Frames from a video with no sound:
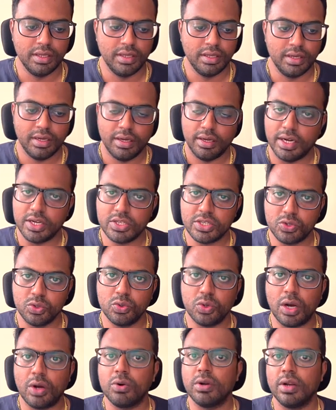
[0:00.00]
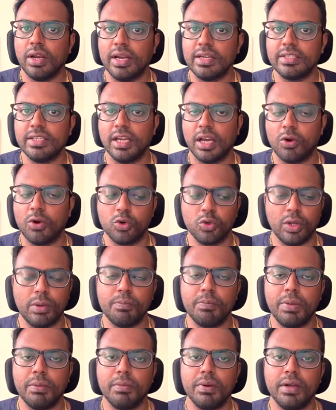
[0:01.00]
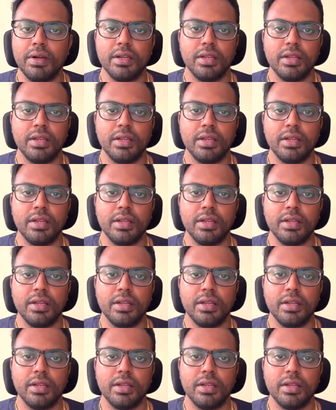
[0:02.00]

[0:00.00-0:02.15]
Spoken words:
Let's see how to implement